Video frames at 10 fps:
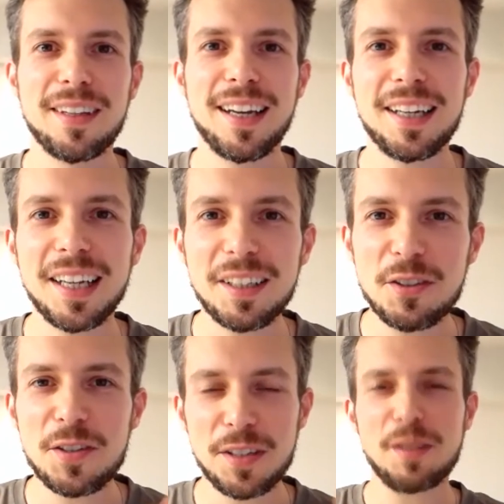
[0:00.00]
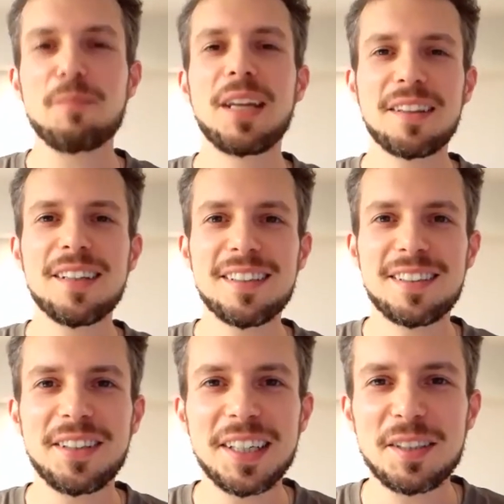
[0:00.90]
I like to start them like
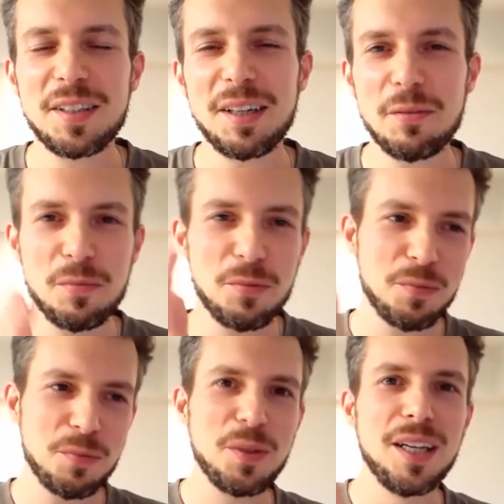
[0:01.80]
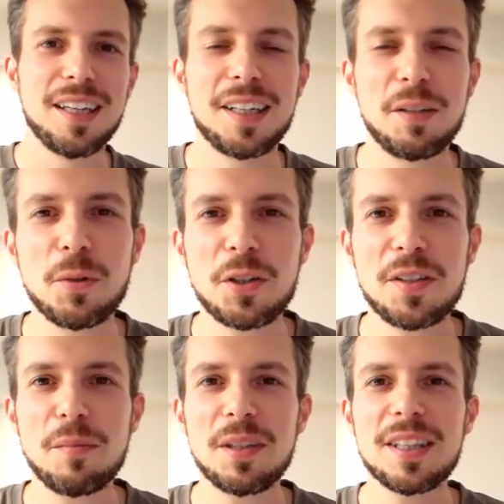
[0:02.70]
this, right? I can watch
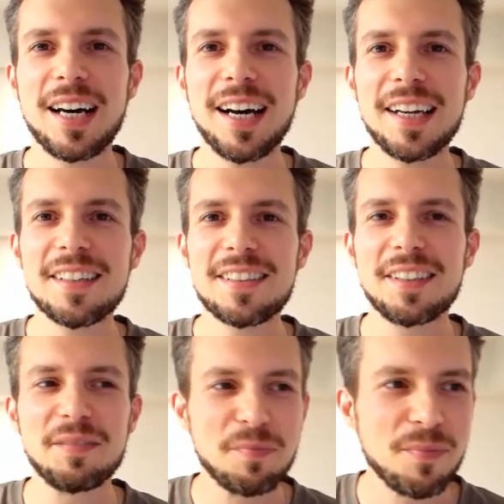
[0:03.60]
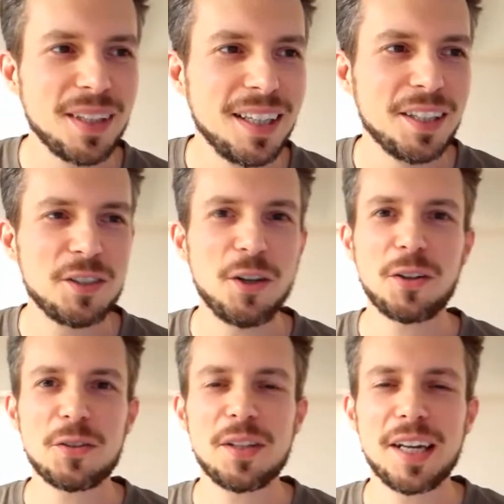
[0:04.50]
them in the eyes and
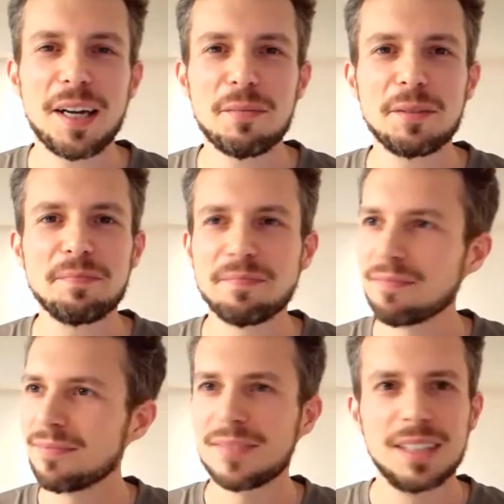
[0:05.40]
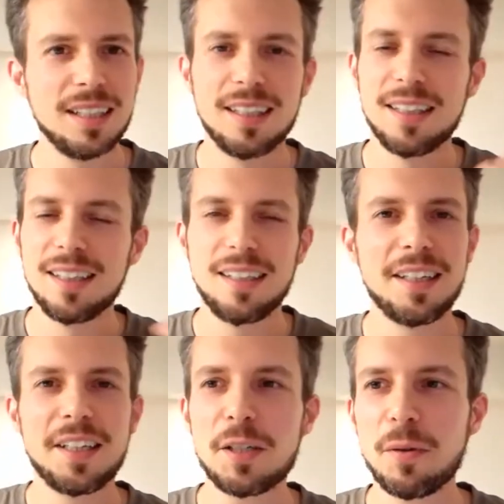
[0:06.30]
talk to them and
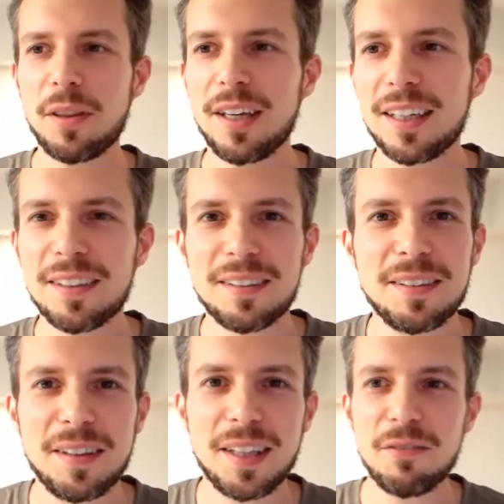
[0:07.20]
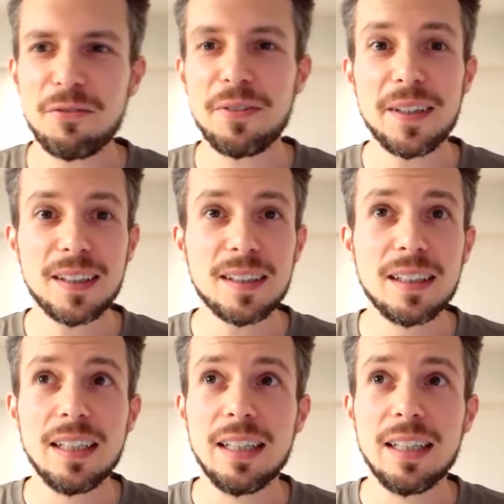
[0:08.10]
hear what they feel.